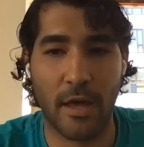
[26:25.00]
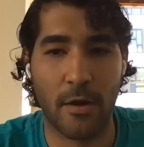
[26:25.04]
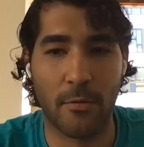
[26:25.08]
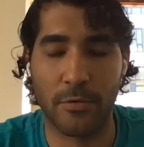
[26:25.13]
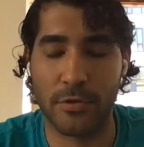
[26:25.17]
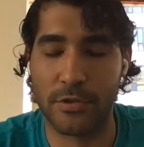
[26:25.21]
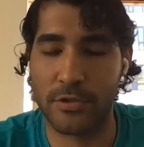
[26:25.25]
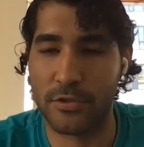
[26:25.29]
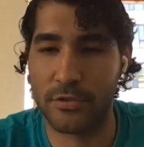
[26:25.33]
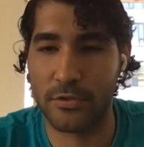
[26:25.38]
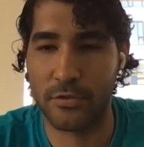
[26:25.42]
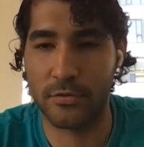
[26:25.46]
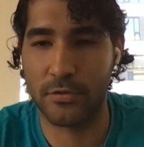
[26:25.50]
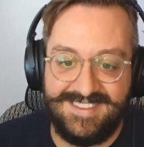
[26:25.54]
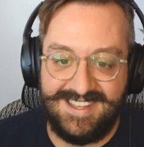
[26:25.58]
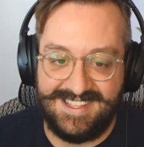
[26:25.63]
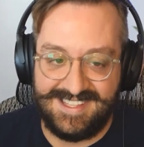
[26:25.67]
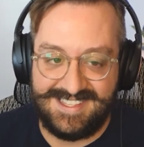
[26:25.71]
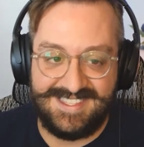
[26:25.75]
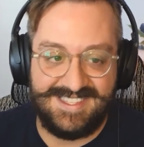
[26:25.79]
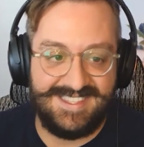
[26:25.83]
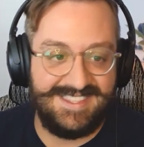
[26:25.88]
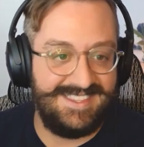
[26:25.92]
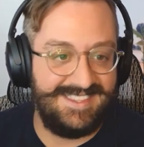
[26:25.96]
that was
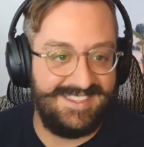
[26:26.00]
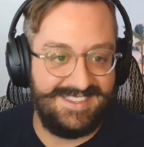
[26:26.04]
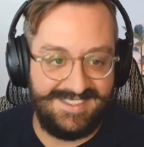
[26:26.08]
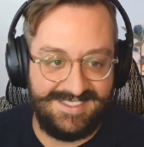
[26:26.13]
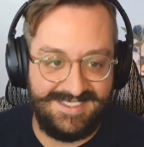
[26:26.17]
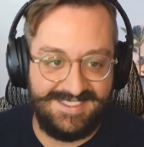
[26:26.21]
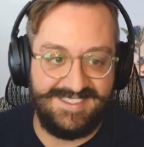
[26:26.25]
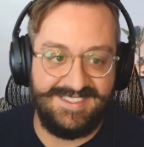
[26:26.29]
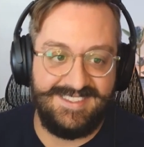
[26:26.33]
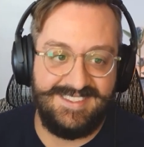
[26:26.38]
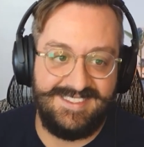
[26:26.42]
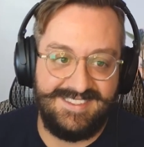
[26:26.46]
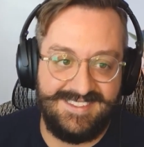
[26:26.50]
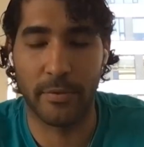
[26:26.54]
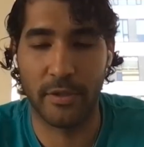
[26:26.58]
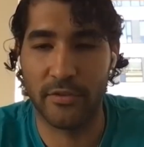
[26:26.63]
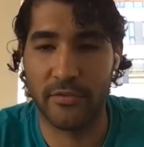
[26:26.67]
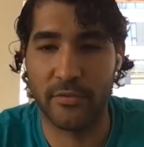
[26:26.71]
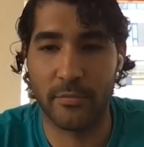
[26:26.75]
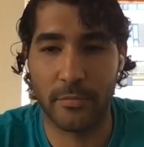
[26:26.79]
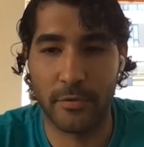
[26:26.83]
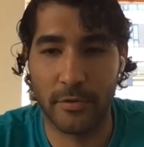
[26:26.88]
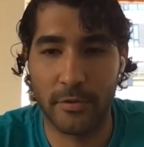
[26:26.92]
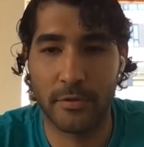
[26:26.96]
that's,
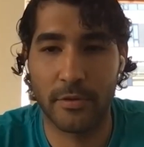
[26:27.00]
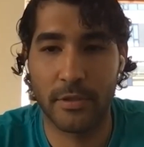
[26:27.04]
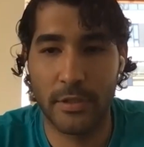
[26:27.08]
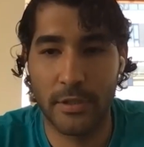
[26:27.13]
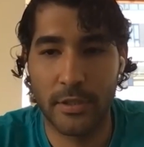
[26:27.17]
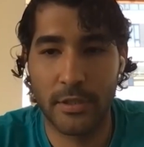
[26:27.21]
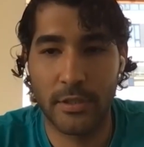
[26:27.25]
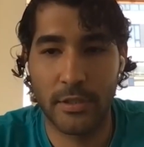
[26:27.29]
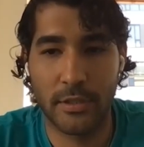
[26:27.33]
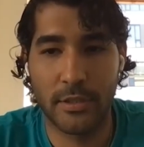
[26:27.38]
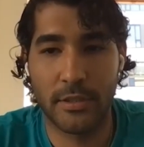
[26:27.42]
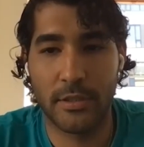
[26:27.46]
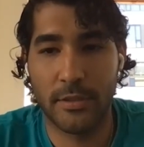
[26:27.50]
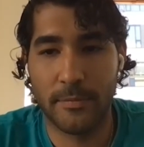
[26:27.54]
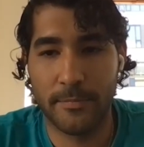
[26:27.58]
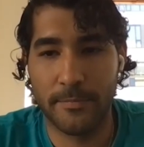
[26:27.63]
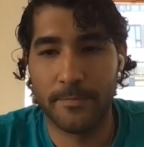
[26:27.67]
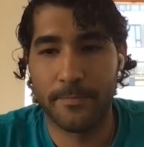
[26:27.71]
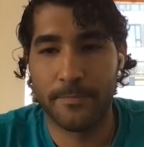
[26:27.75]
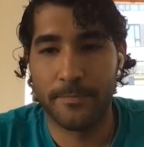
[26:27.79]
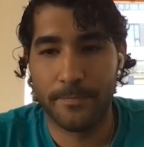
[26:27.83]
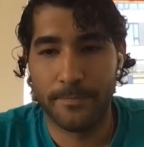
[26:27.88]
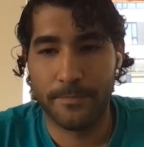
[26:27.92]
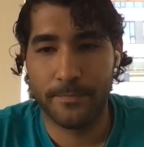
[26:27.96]
unbelievable. That's
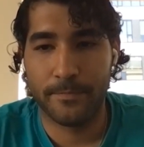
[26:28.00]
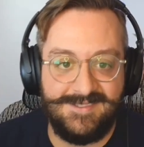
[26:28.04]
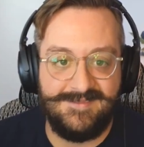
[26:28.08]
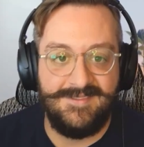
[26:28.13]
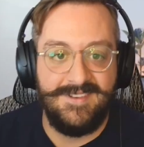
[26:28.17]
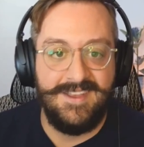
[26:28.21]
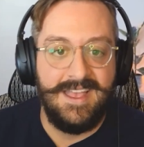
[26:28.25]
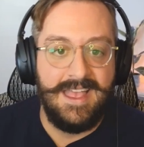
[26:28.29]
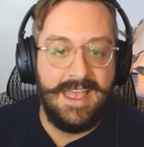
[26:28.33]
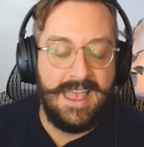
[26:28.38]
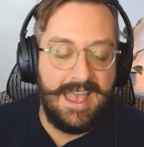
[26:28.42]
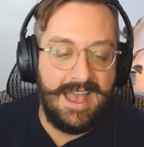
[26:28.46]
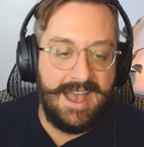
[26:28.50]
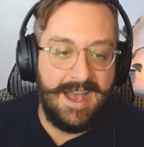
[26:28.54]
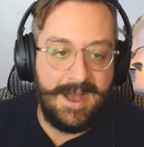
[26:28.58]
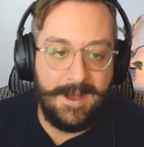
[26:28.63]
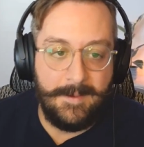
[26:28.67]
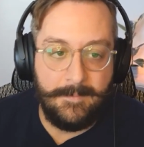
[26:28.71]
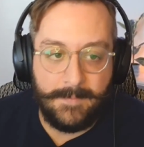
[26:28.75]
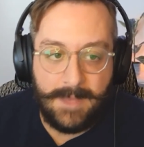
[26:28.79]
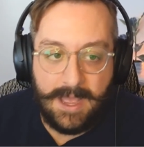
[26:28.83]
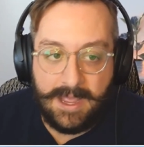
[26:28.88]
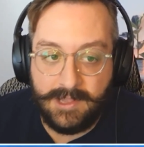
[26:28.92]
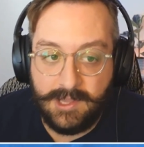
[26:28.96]
awesome.
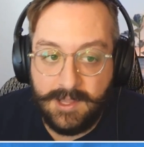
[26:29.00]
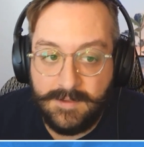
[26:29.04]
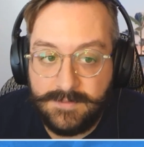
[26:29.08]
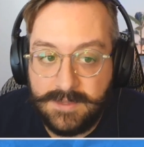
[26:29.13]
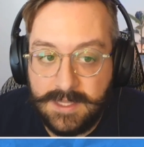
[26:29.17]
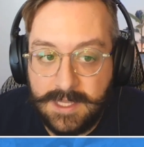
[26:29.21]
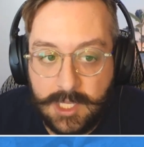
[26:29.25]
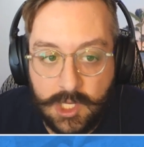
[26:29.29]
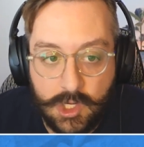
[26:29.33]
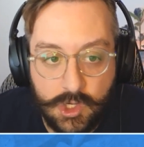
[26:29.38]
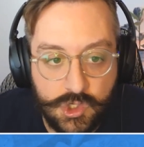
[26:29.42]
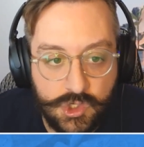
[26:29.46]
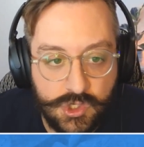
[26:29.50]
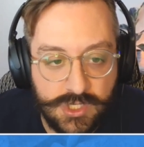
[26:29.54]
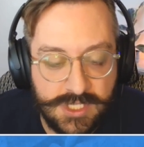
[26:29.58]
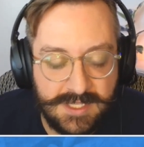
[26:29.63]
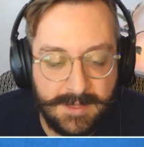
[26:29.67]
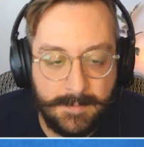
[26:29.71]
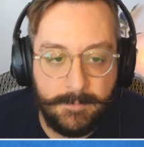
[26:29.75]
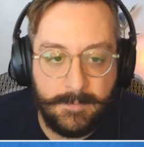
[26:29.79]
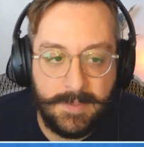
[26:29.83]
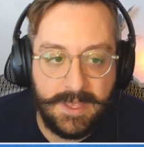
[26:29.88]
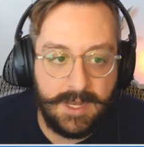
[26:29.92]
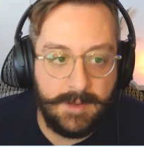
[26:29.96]
Um, I'd love to hear just a
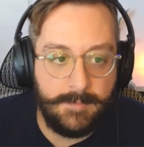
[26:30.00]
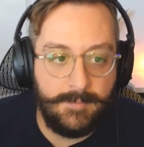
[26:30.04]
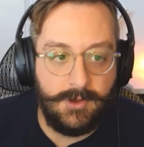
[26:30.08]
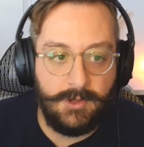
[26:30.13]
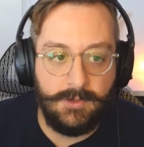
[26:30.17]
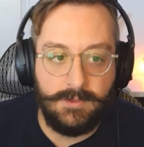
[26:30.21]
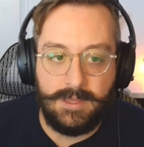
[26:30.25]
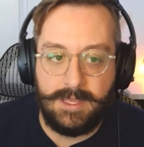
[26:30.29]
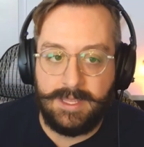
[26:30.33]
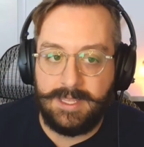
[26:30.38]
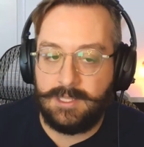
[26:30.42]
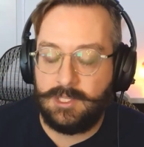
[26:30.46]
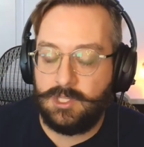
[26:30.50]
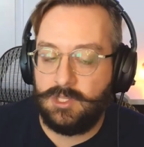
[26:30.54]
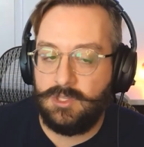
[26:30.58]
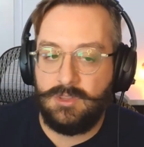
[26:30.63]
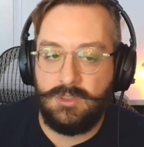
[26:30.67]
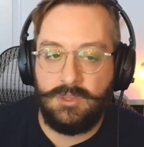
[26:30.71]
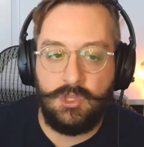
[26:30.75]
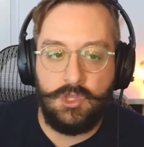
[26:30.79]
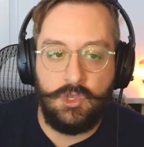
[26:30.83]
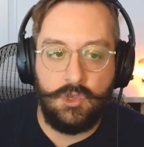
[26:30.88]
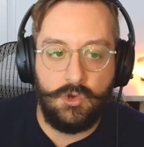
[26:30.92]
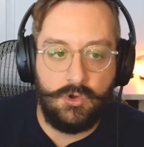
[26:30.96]
bit about like
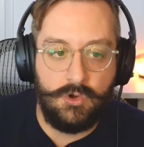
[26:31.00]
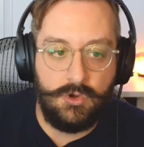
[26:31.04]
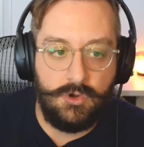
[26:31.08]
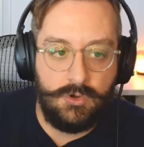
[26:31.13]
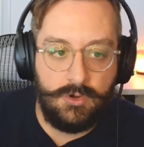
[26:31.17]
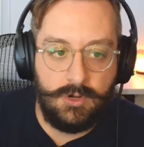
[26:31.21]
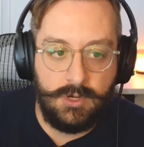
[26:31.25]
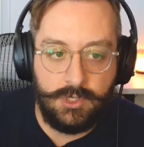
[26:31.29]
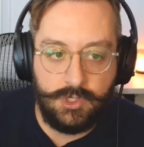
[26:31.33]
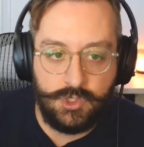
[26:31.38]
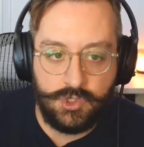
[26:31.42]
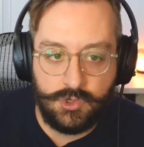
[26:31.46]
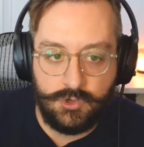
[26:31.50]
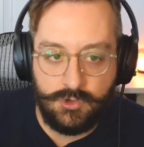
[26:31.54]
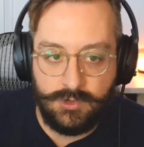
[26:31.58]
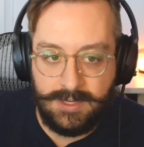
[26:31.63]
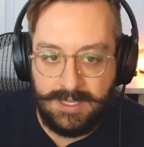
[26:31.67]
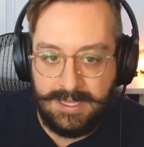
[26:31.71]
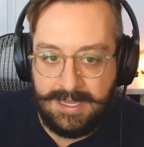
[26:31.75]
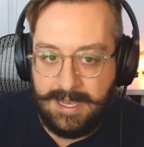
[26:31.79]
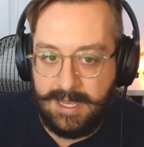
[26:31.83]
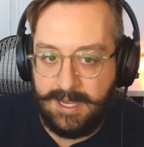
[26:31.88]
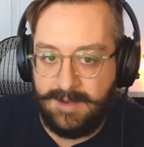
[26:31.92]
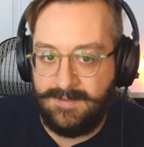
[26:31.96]
your journey
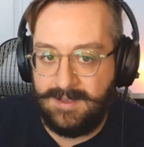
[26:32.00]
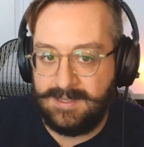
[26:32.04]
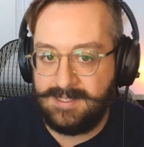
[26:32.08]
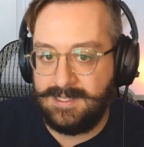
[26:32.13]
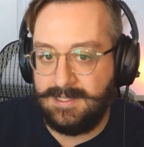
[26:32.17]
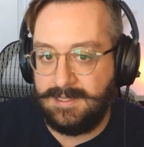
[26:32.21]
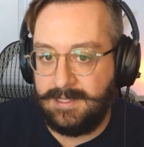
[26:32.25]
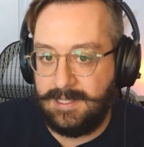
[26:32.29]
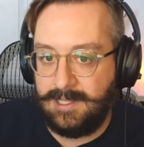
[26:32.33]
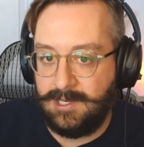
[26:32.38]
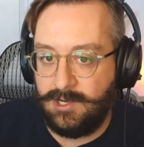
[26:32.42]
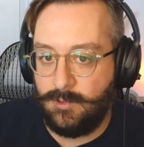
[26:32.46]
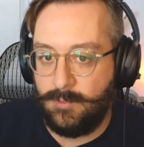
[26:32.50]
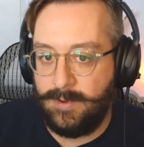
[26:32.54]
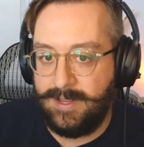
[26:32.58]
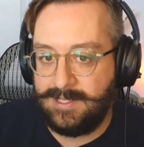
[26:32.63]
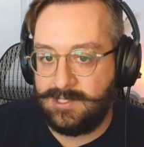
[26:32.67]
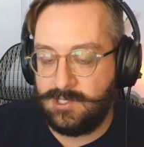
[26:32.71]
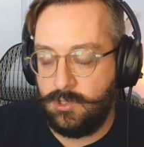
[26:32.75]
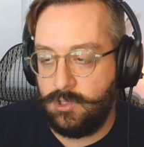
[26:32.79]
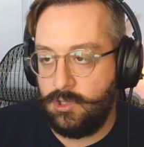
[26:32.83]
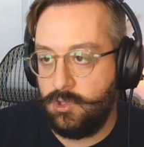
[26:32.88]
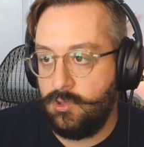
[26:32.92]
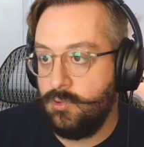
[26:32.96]
kind of as a leader, right? So
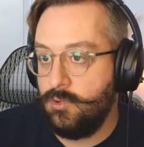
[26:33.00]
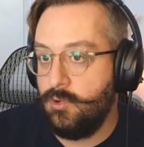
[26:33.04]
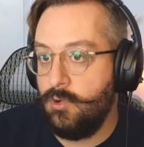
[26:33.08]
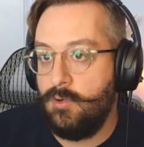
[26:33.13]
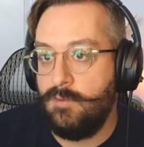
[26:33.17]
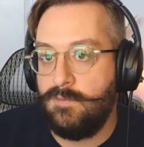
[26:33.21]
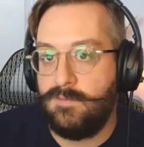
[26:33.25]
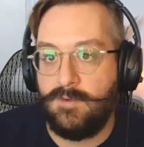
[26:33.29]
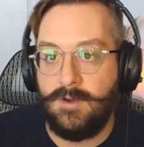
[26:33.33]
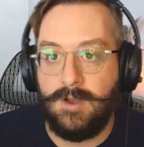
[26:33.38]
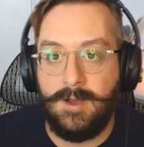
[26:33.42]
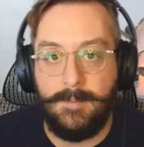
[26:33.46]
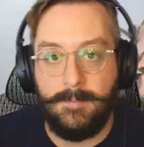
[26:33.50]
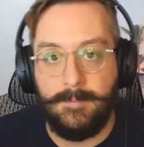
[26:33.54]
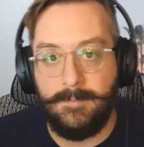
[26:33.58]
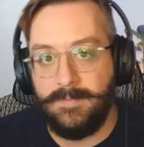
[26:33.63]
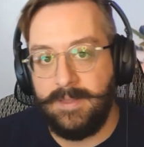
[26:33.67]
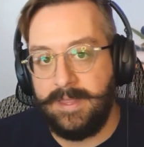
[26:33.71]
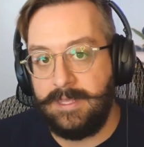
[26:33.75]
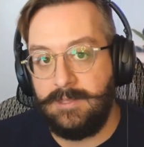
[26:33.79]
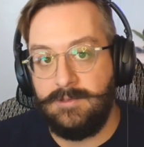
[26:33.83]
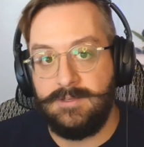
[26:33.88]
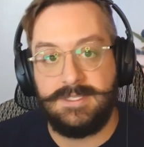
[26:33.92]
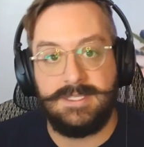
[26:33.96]
you go from,
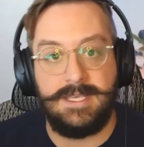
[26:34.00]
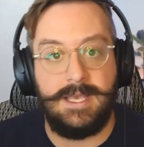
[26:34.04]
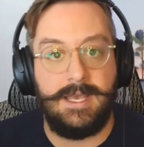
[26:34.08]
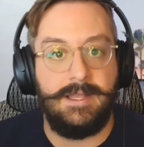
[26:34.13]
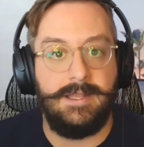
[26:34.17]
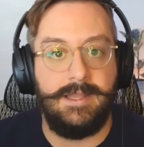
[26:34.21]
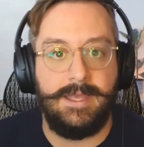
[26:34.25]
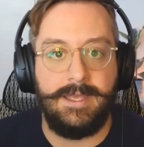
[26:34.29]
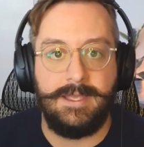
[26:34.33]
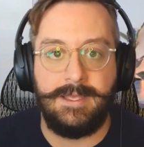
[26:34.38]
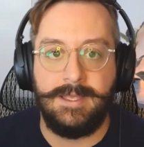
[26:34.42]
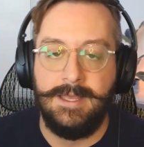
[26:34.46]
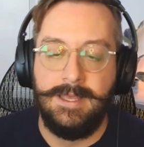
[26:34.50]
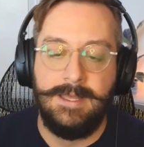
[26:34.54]
like you said, like